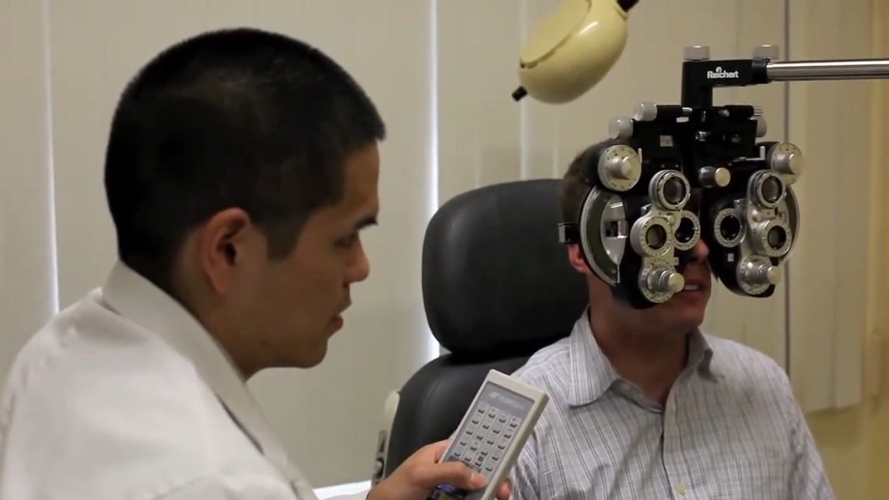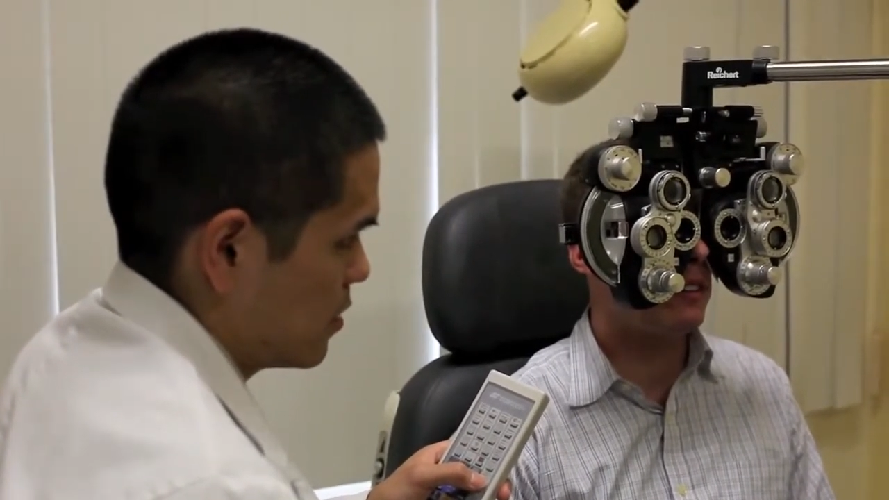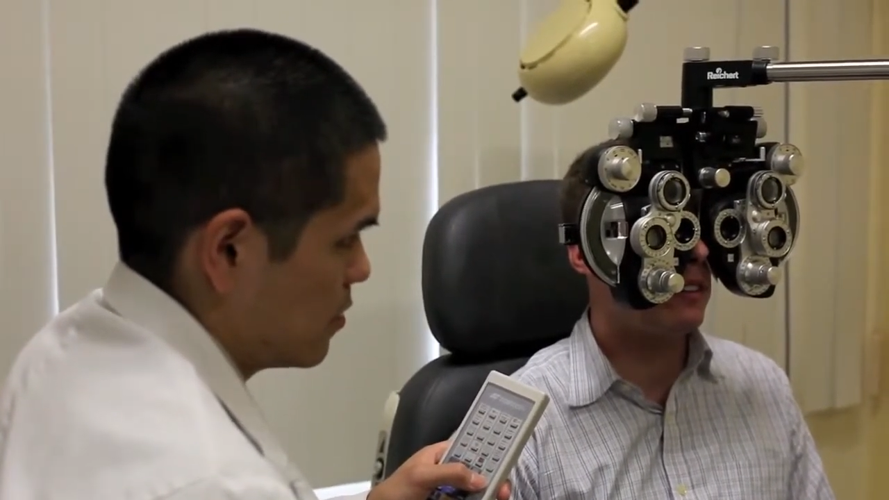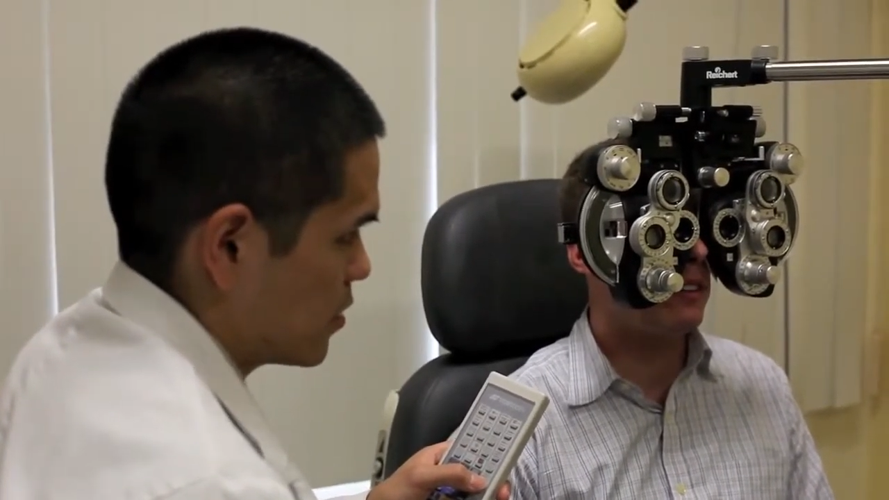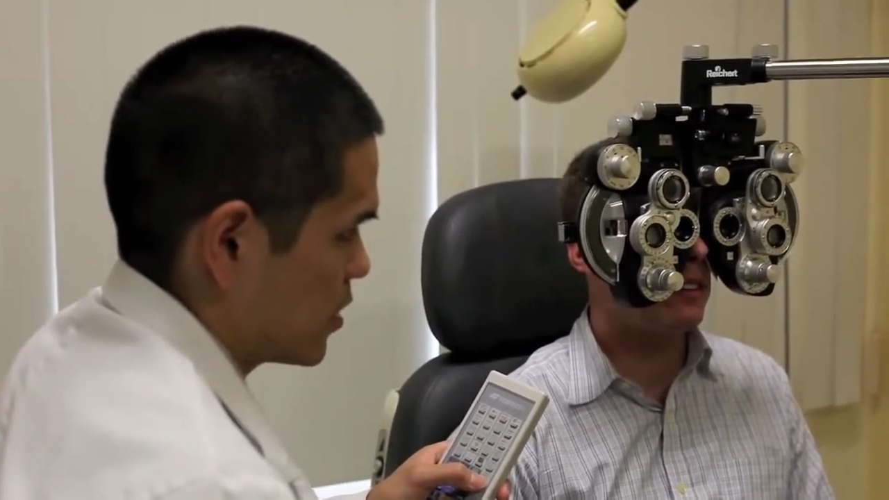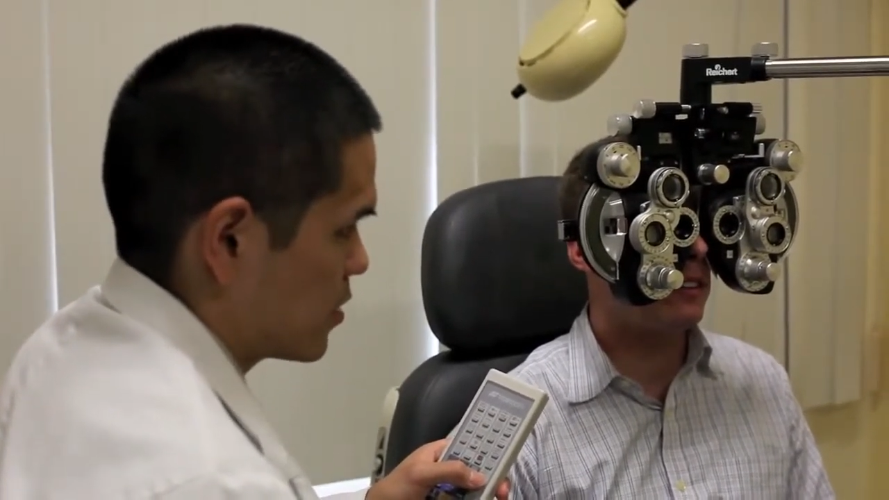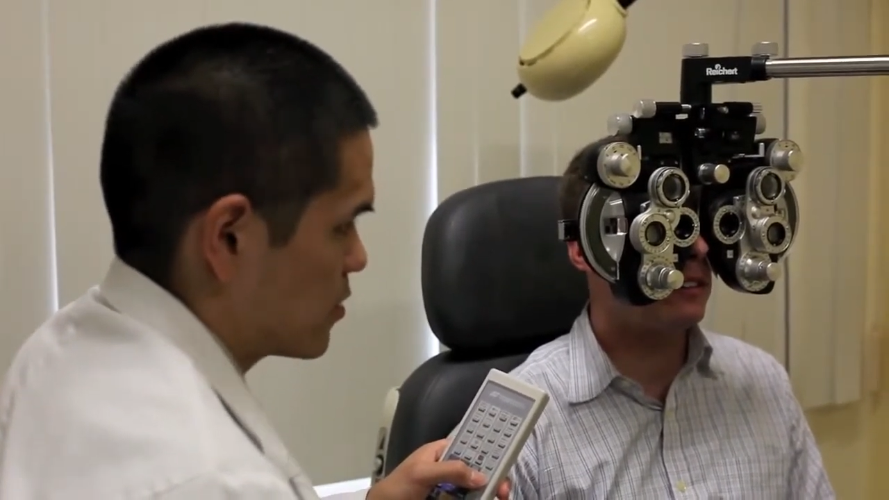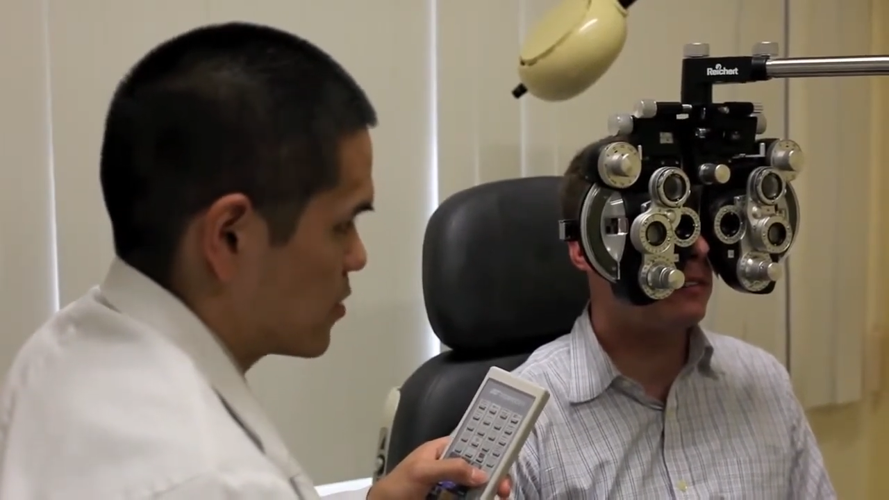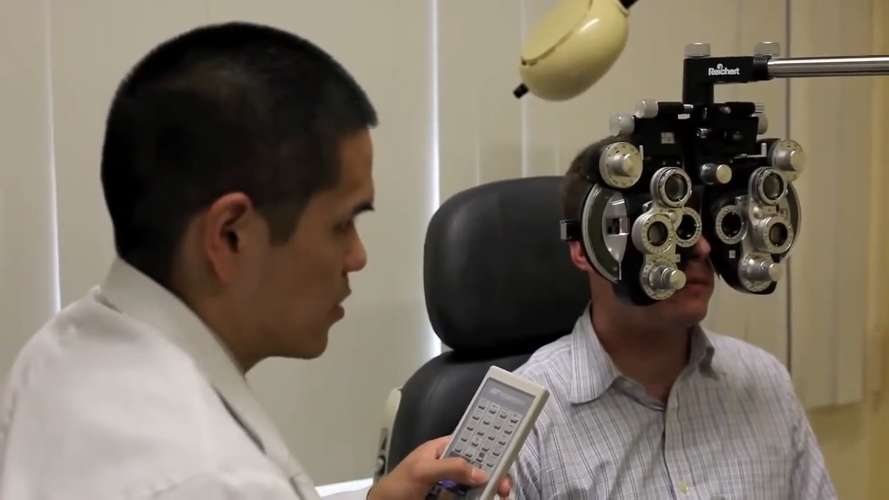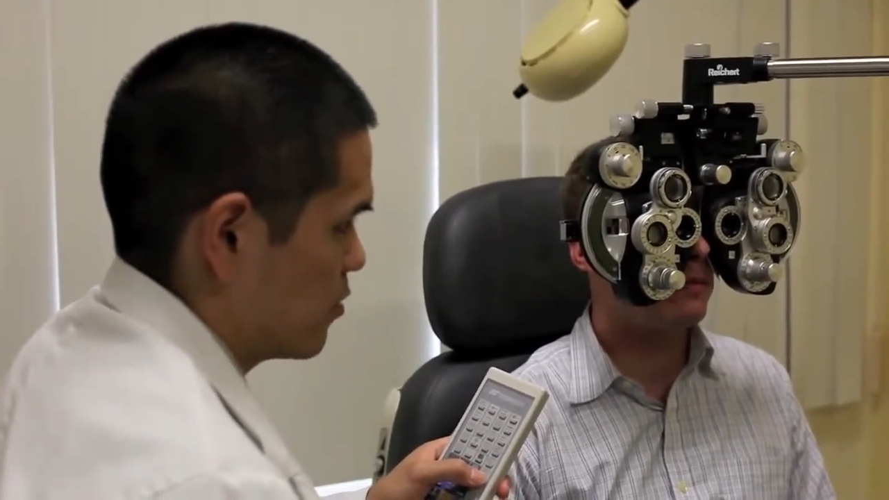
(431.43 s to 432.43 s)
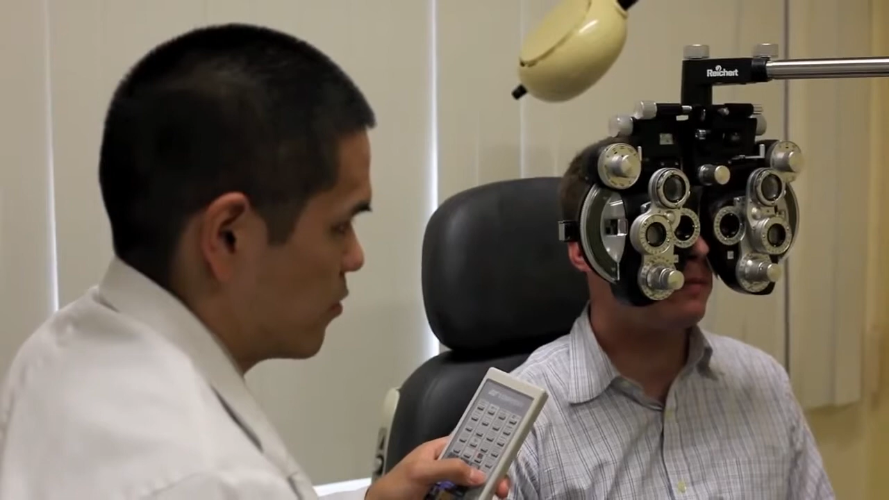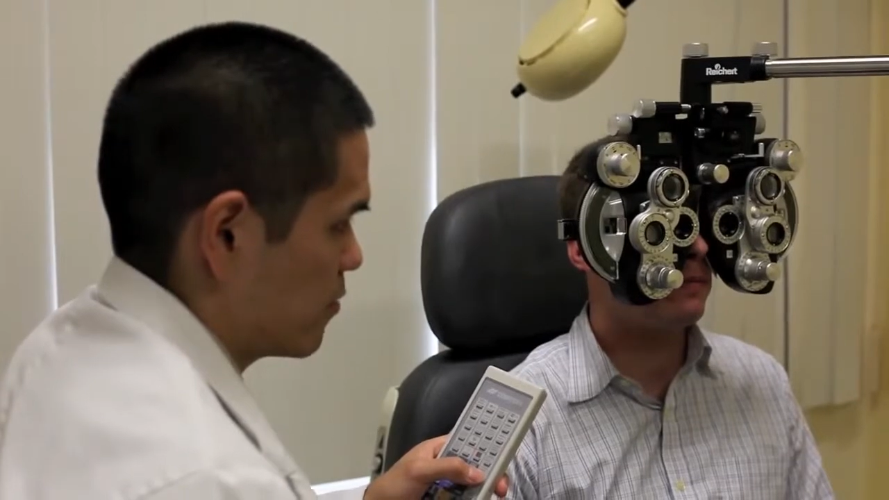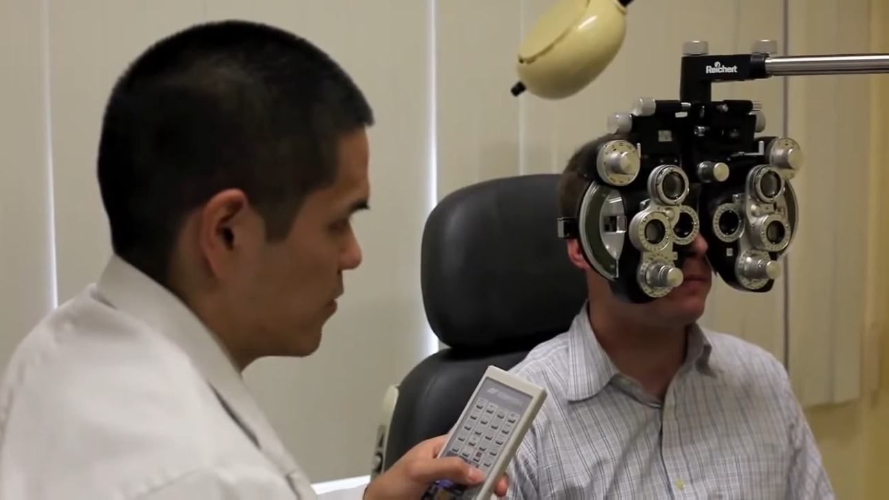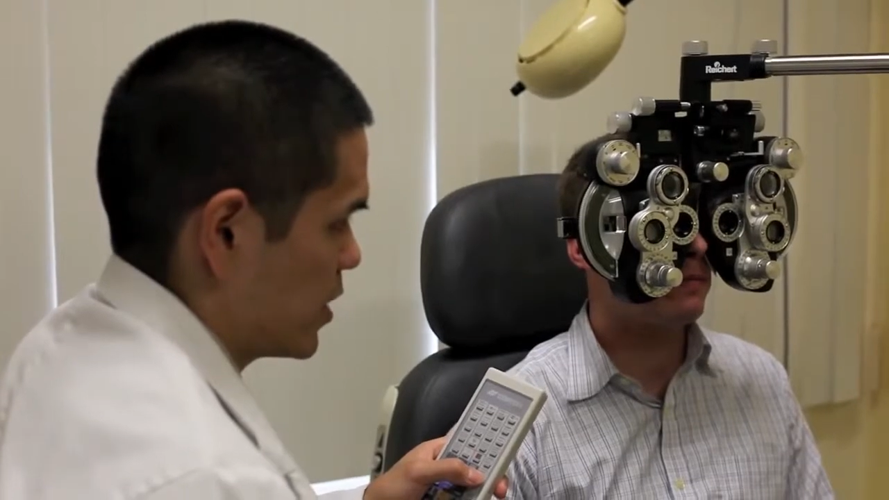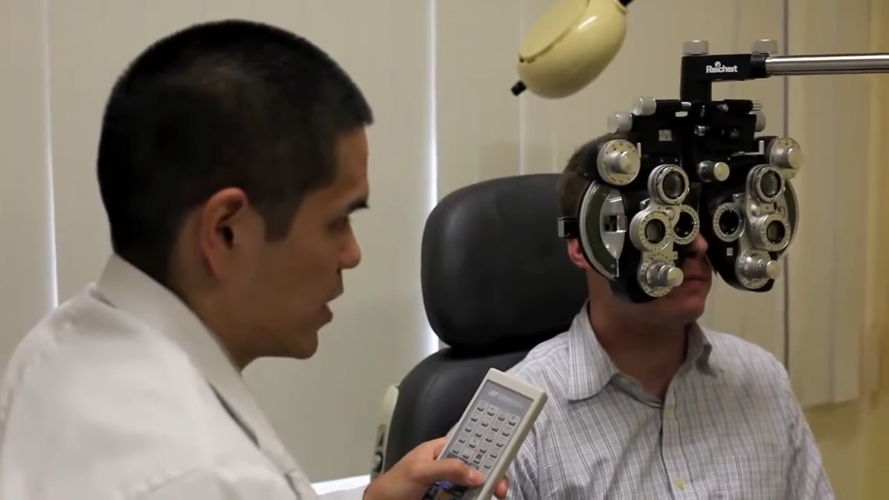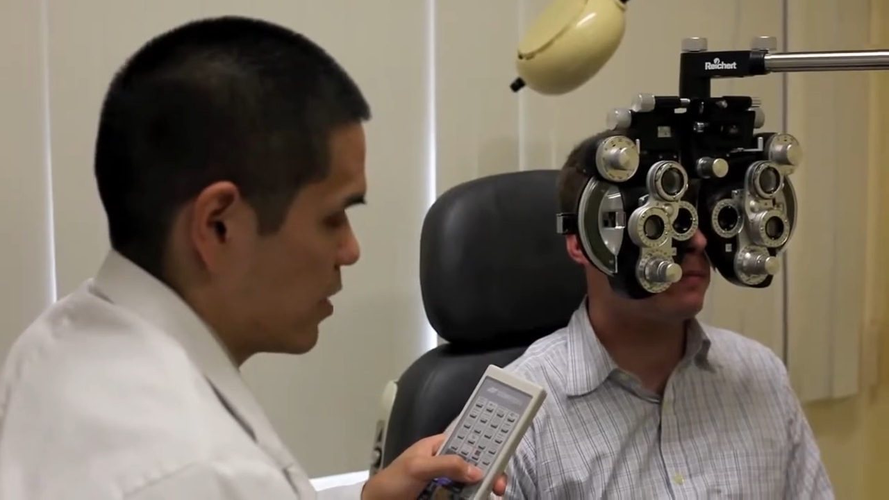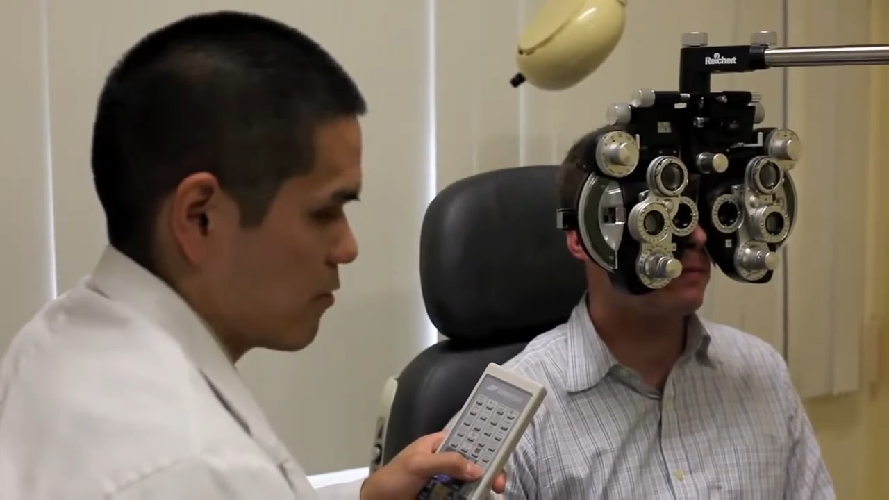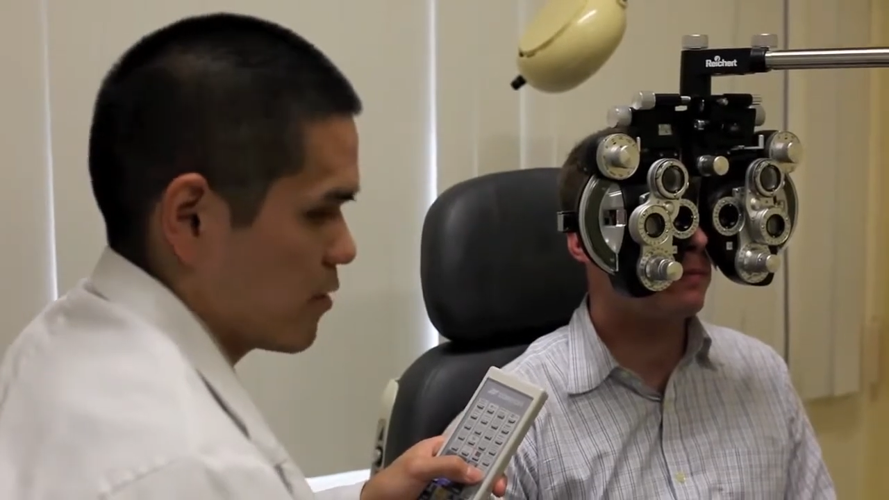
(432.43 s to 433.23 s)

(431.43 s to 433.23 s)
Okay. So with my